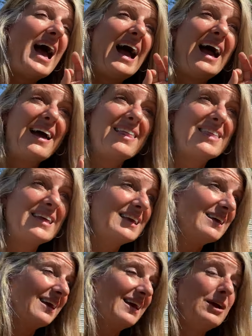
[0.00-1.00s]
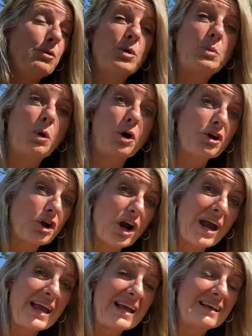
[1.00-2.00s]
I think it would work
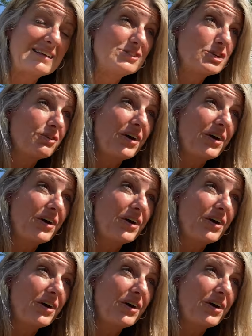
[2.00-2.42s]
great because you're